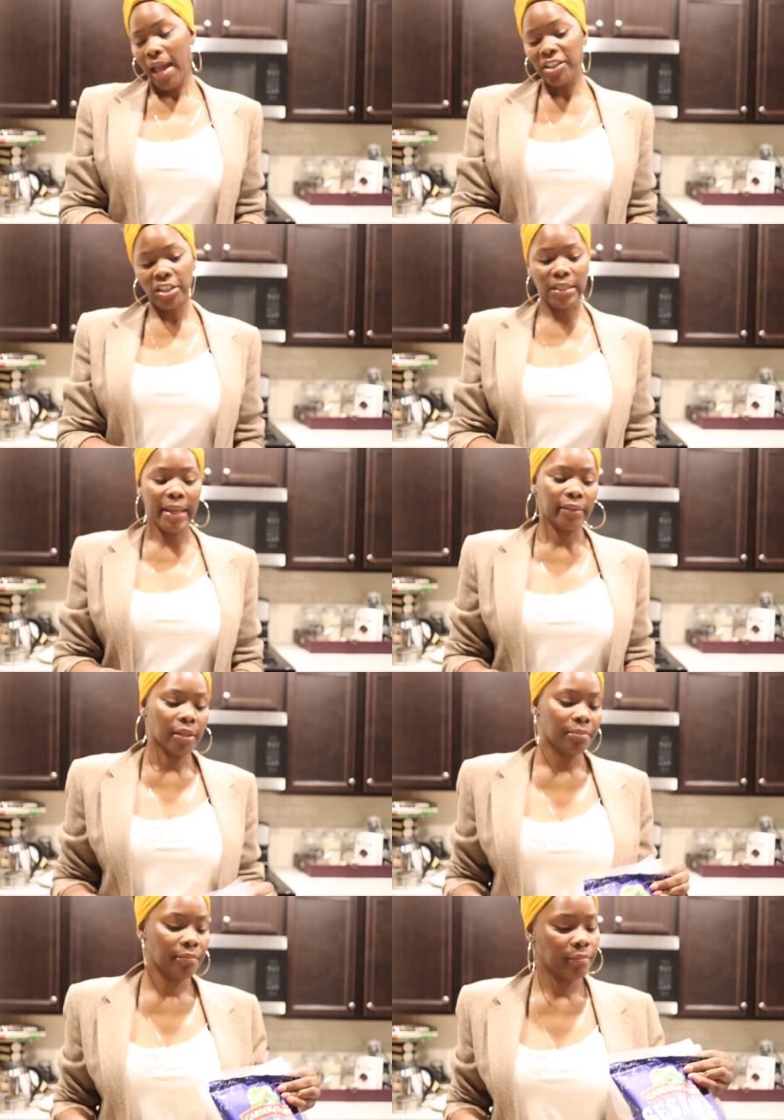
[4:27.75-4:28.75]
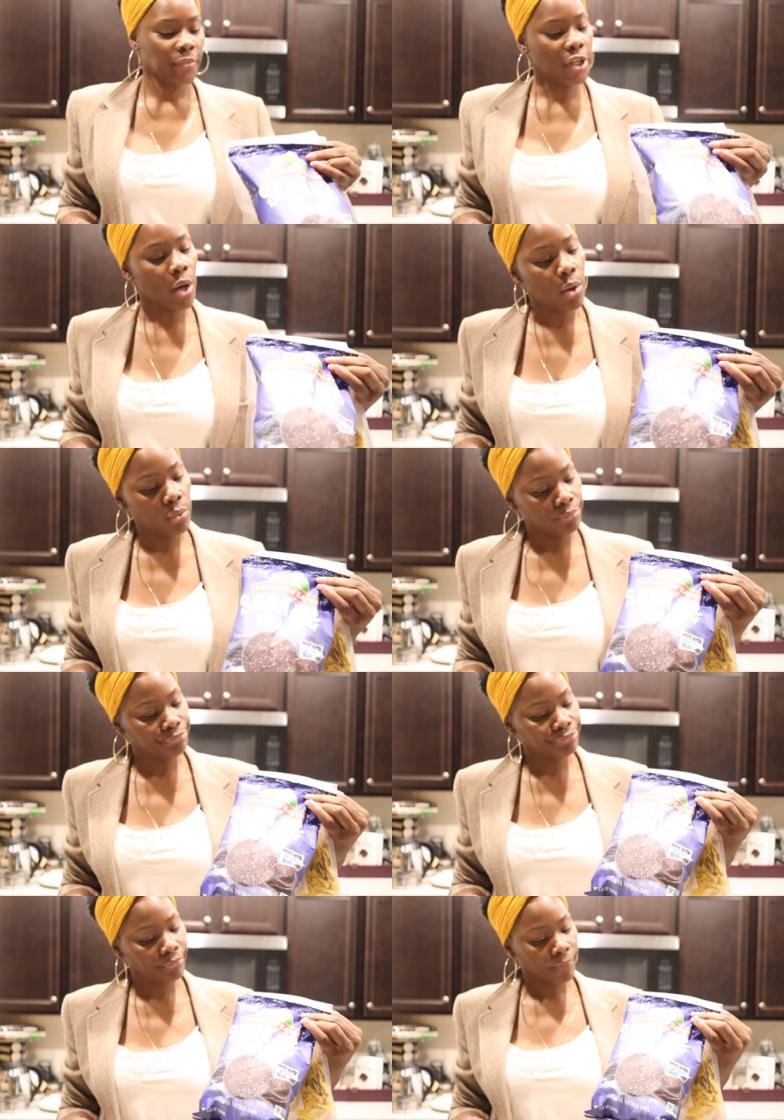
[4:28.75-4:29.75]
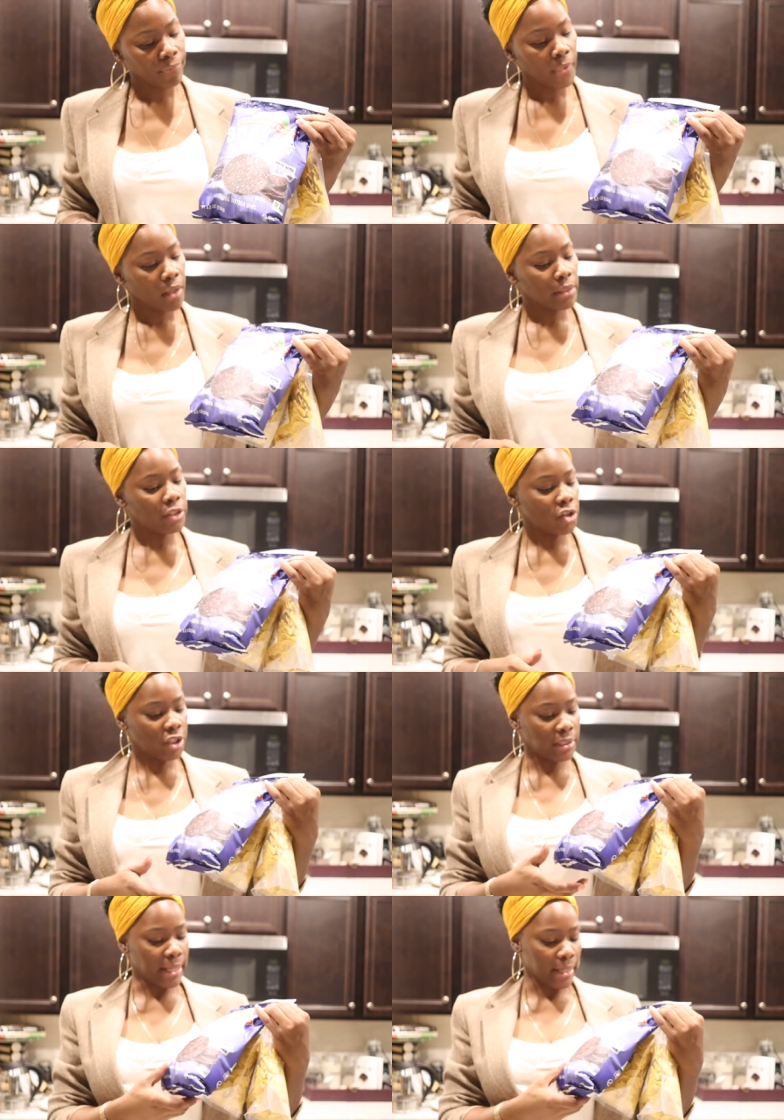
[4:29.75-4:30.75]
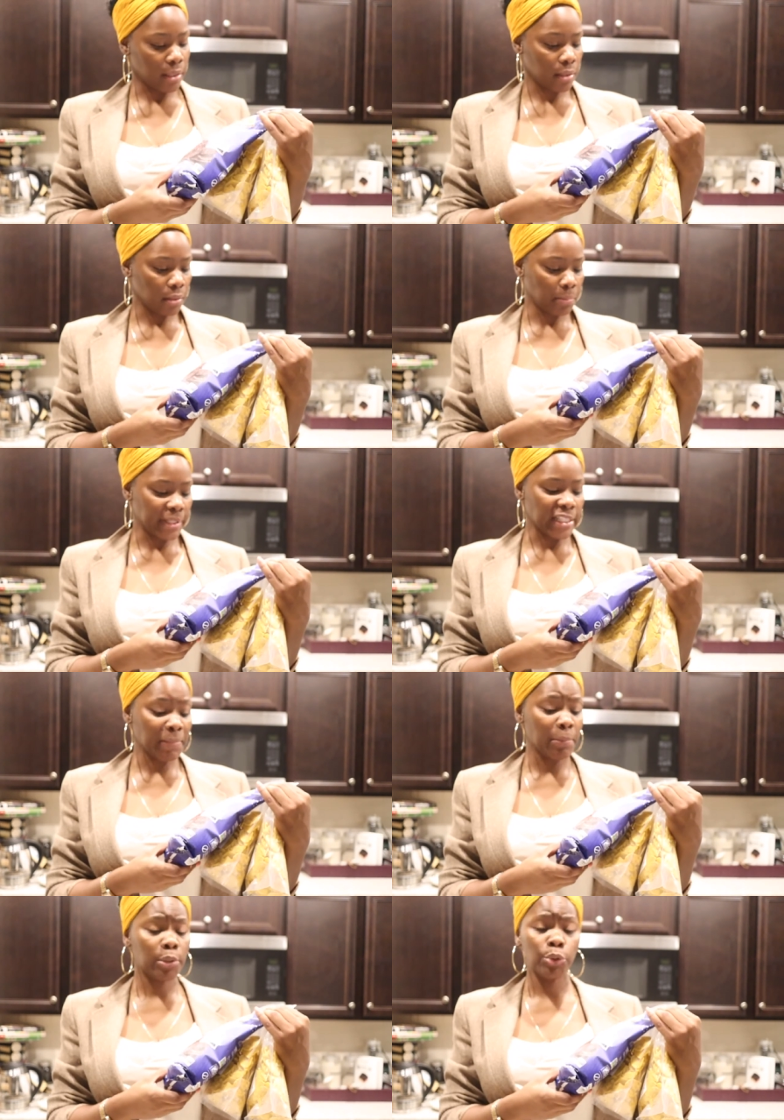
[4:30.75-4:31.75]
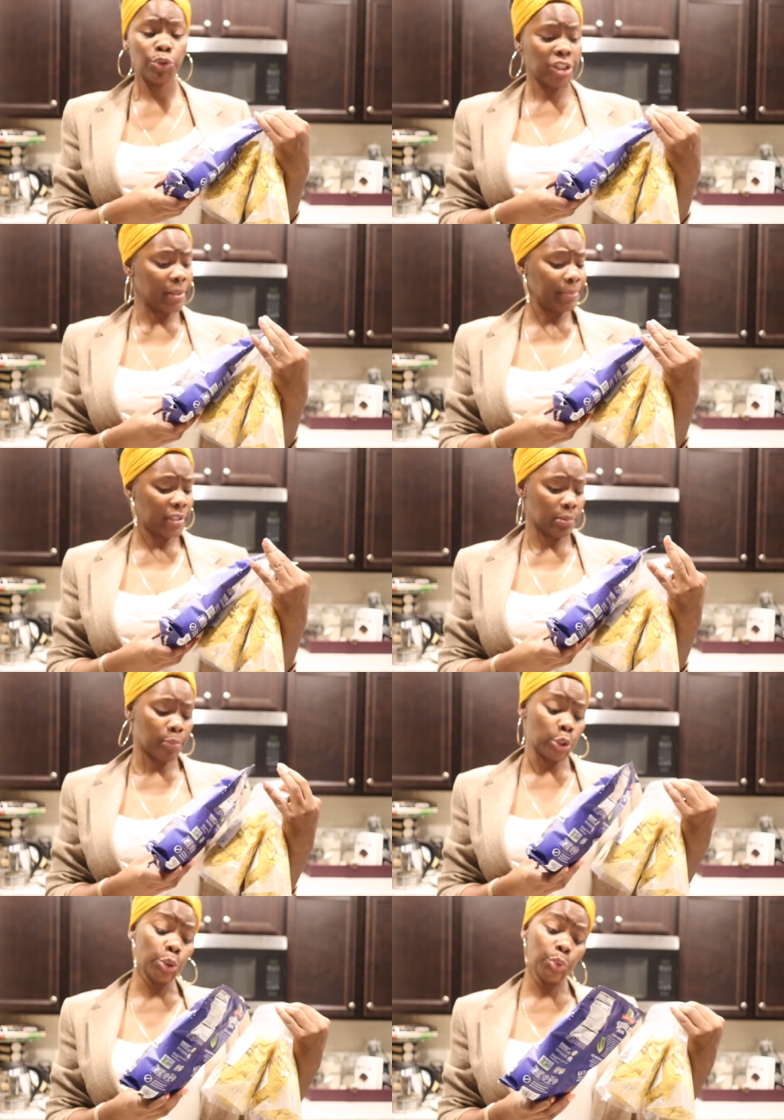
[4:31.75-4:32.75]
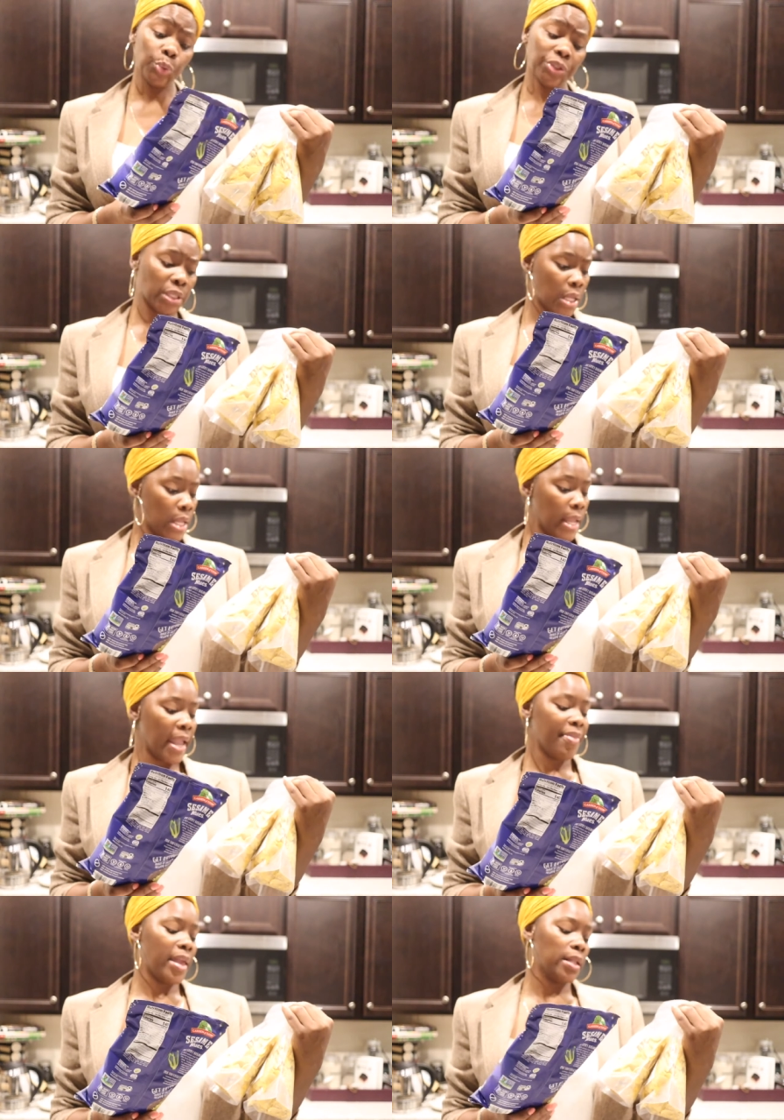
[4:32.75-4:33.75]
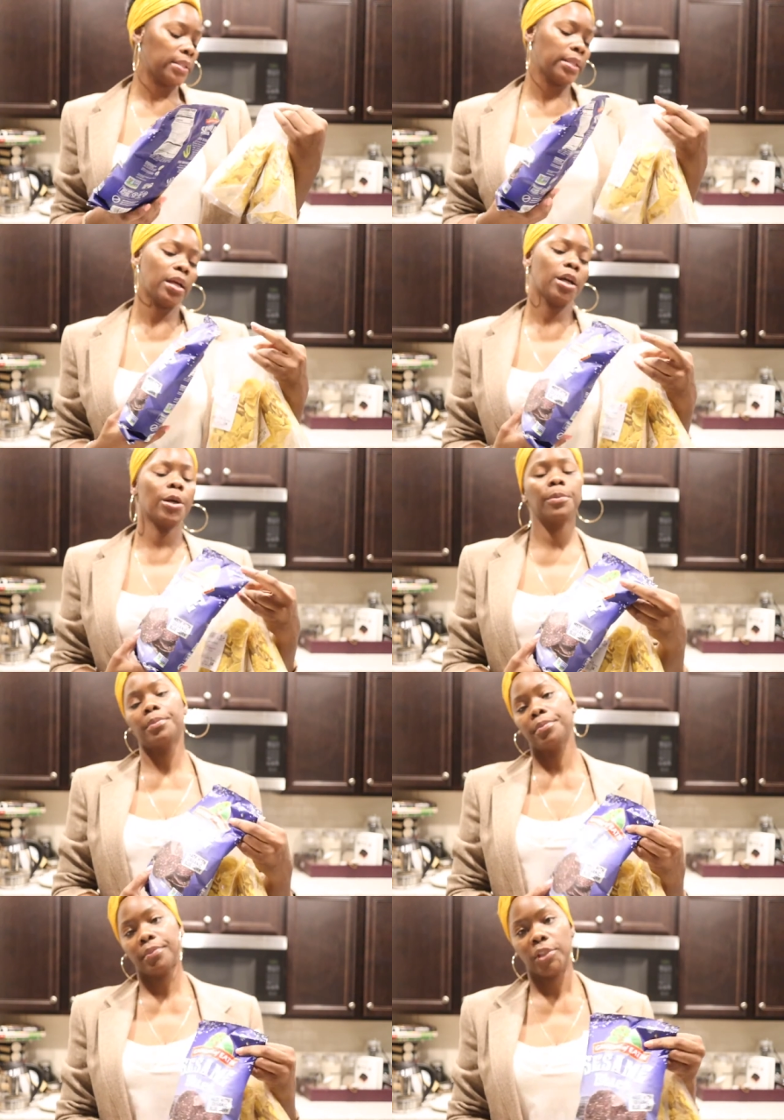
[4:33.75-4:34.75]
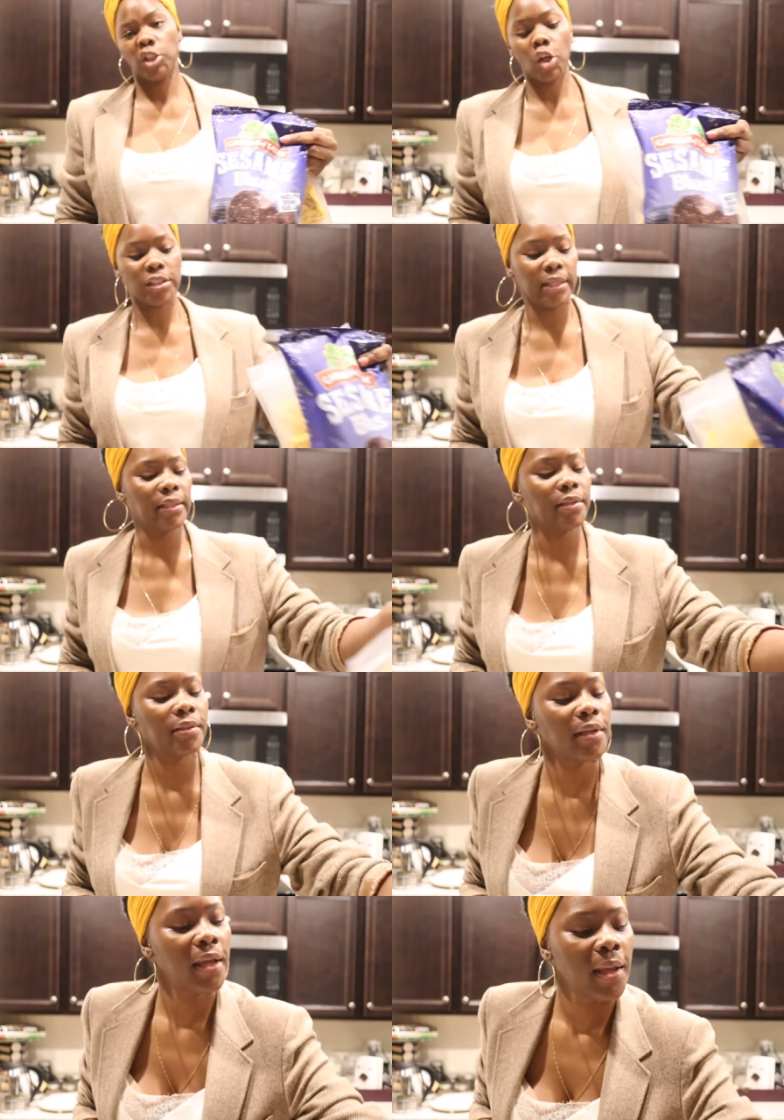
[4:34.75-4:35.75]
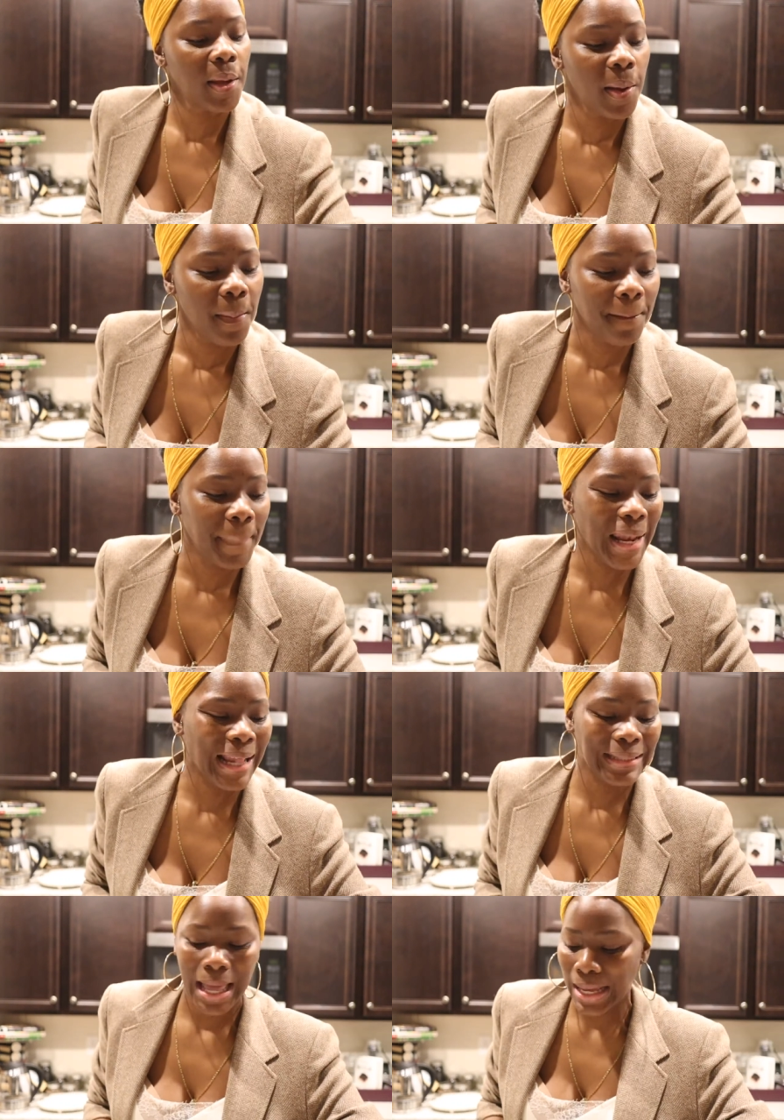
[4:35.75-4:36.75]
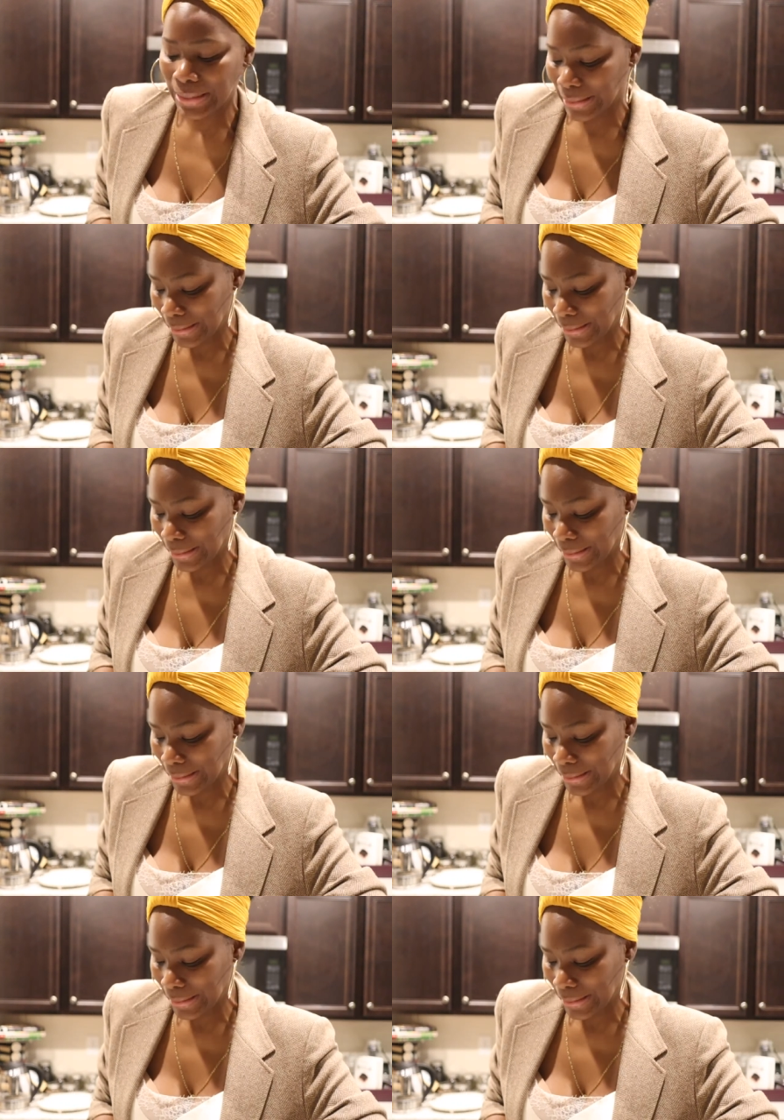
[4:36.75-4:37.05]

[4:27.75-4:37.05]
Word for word: I just like them. So these are just like sesame blue chips, blues, and then some salted plantains.